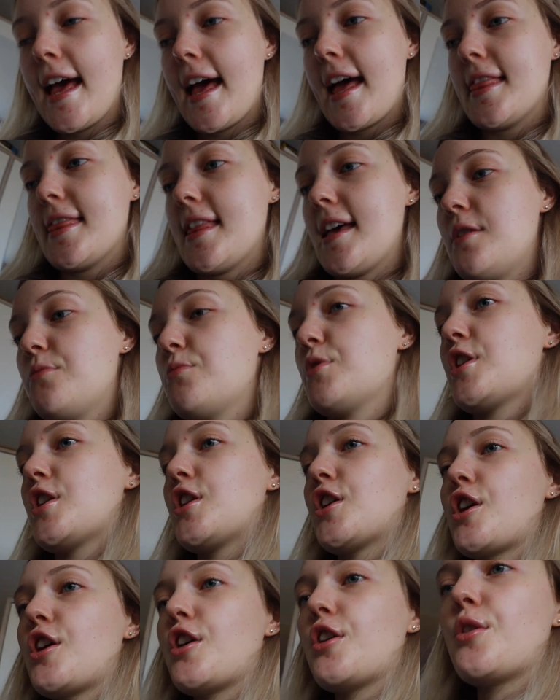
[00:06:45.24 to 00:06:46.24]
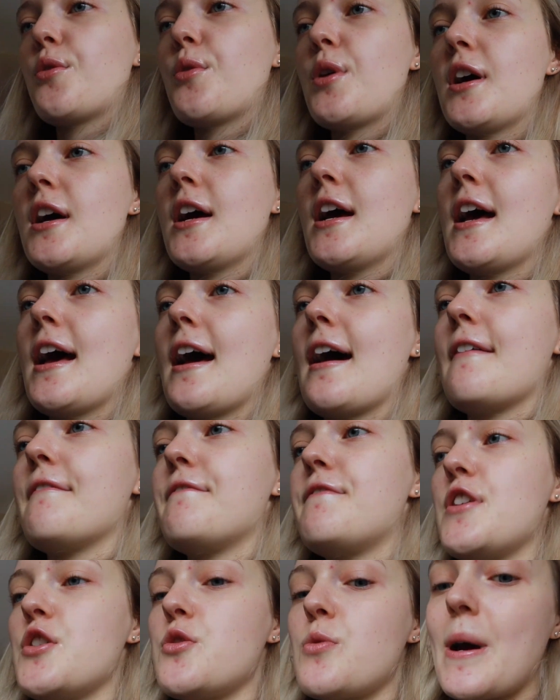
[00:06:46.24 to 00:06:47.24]
and then we're going to go
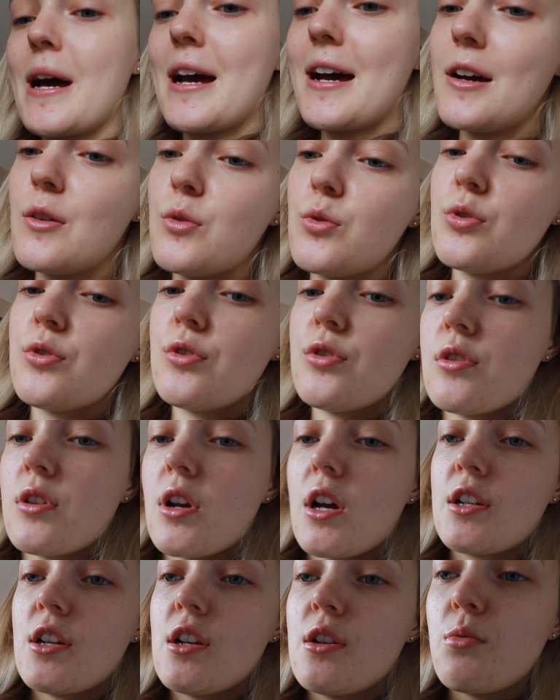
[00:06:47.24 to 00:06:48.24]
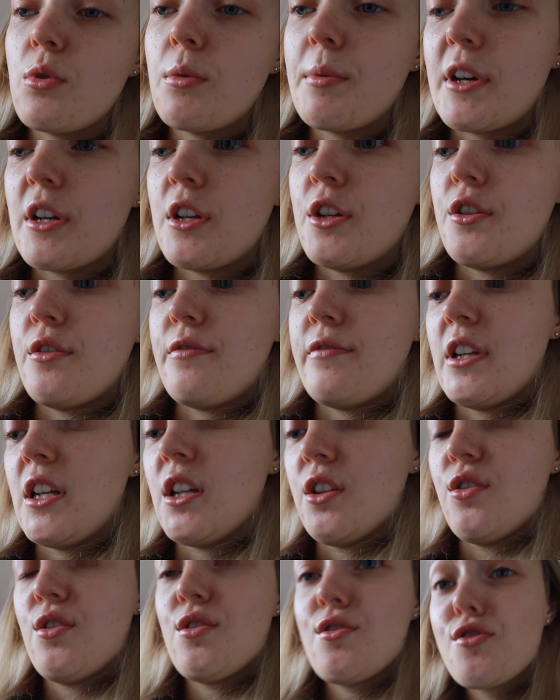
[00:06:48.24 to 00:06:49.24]
and view a house. I don't know what we're going to do for
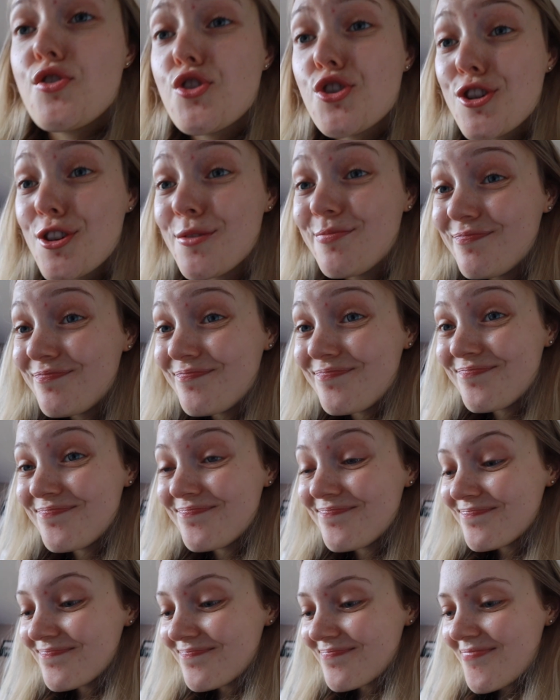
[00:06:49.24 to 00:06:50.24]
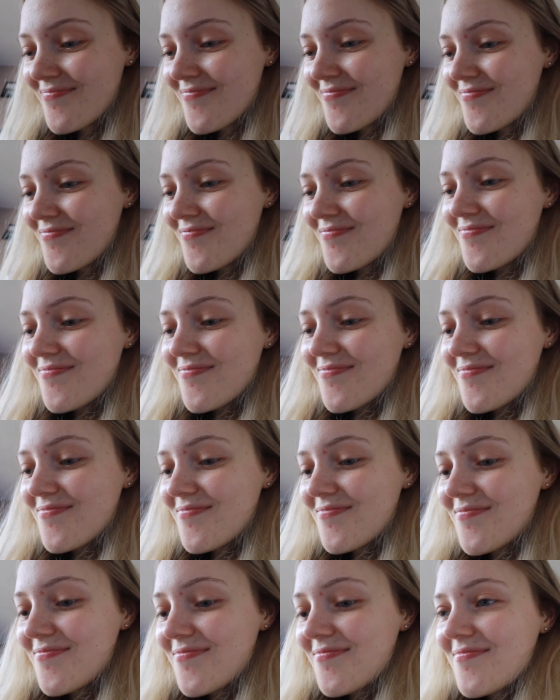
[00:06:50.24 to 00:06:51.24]
lunch. Well, cross that bridge
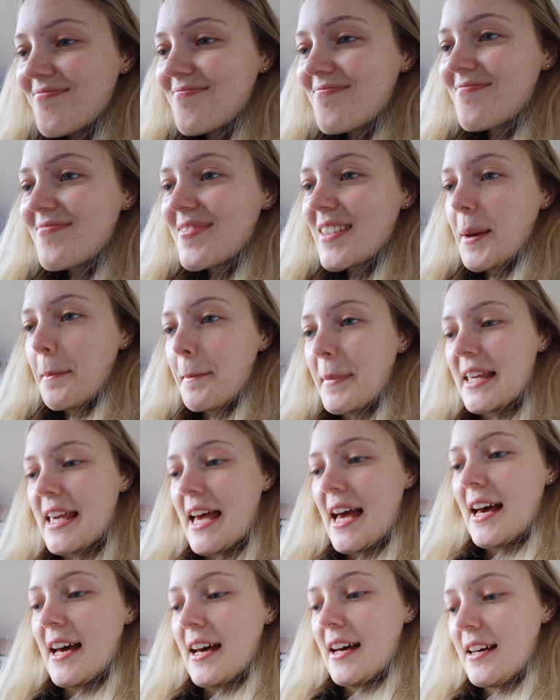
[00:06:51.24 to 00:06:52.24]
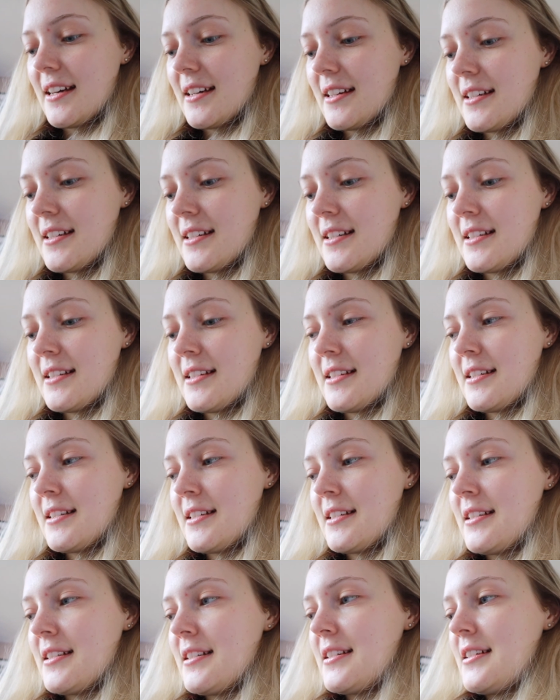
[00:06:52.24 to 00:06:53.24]
when we but yeah. after the meeting.
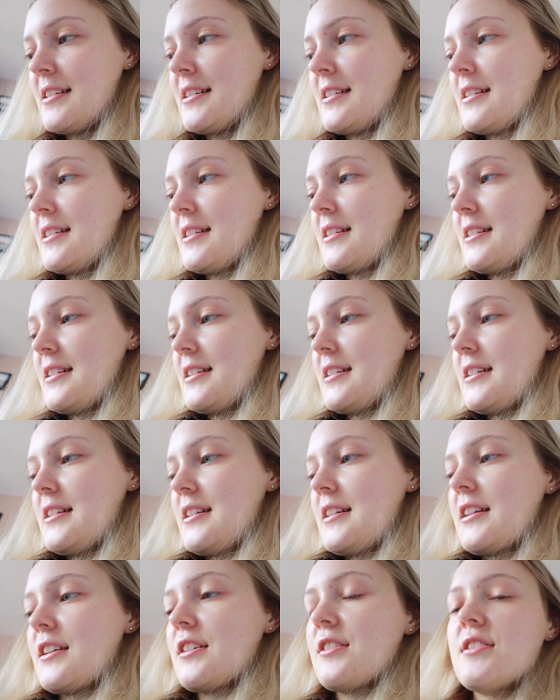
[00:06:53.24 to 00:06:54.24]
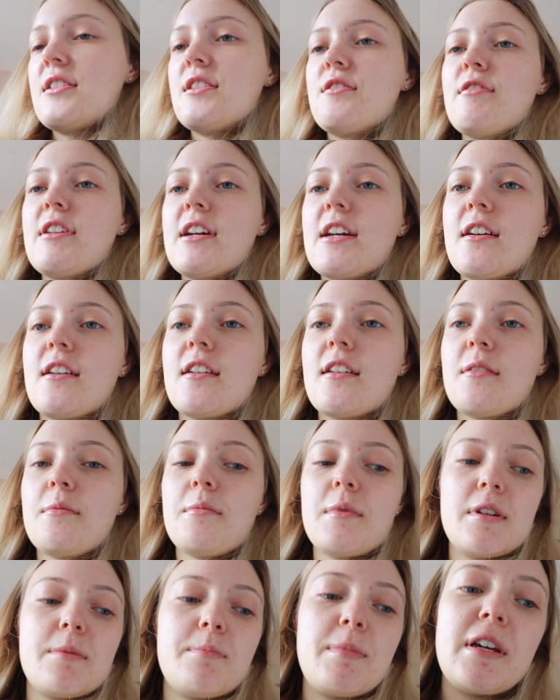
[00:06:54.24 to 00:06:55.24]
Maybe Considering
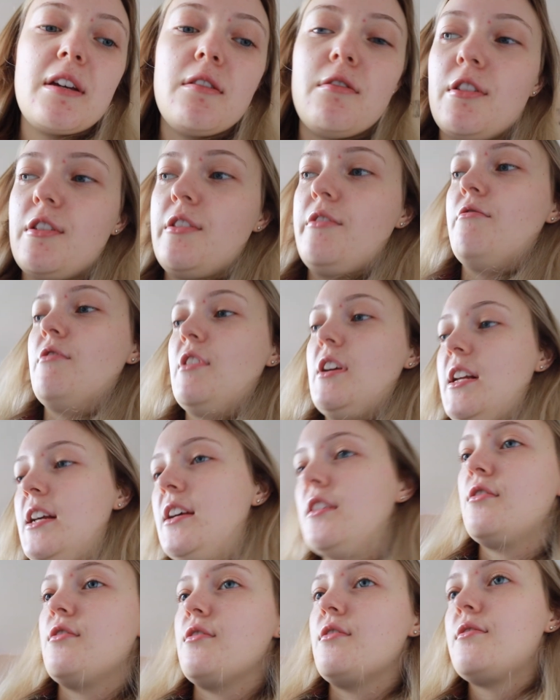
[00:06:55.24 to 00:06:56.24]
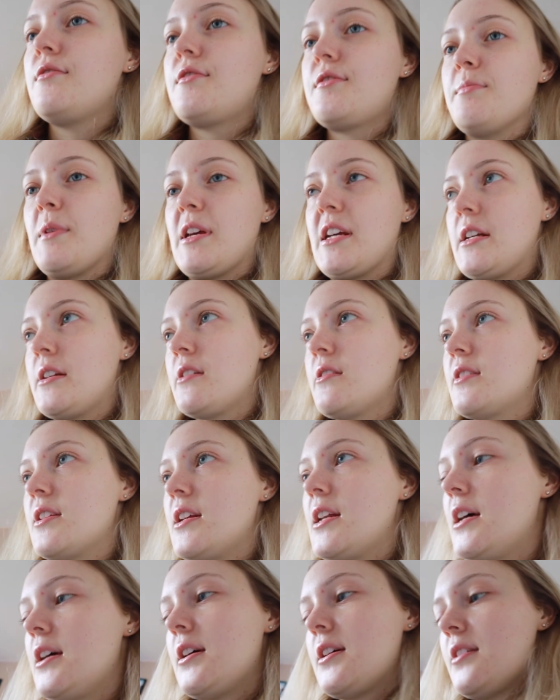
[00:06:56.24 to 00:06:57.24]
my period really hurts me
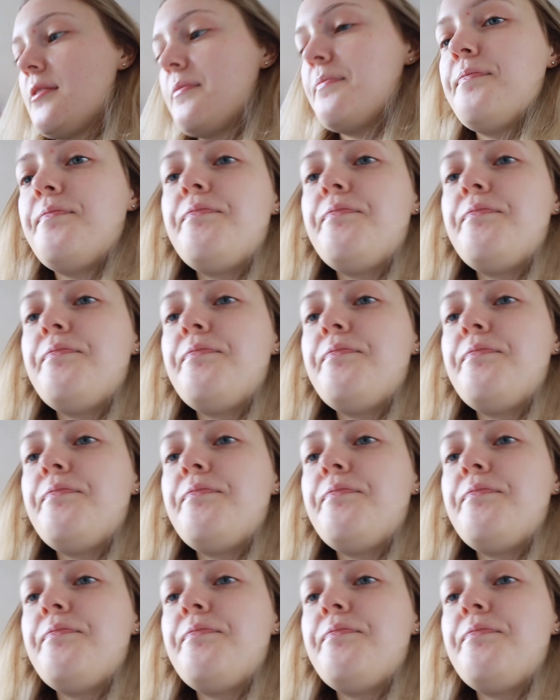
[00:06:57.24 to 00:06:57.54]
today,